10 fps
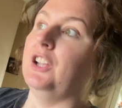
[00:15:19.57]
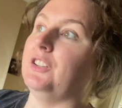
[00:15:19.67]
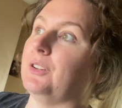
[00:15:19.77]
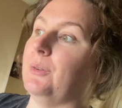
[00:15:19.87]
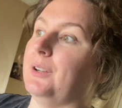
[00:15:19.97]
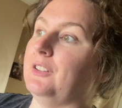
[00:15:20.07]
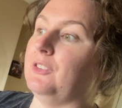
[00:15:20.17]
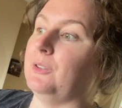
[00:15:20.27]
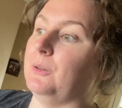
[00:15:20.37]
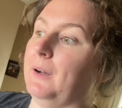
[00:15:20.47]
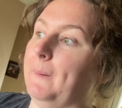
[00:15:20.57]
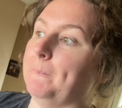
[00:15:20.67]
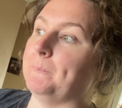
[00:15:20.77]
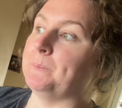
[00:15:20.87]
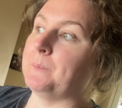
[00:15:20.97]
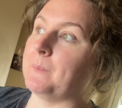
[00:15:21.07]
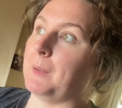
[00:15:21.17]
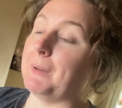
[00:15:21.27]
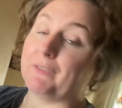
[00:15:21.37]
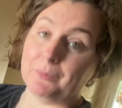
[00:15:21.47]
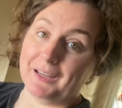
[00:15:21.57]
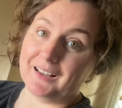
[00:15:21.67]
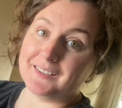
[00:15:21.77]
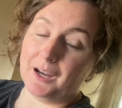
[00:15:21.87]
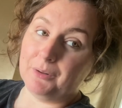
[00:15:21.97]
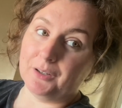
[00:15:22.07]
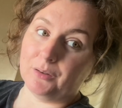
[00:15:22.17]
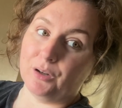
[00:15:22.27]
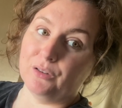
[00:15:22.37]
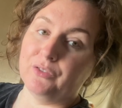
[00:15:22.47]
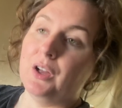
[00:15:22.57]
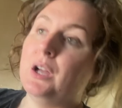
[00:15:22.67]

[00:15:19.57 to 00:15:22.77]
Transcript: You're going to be able to make a sourdough loaf.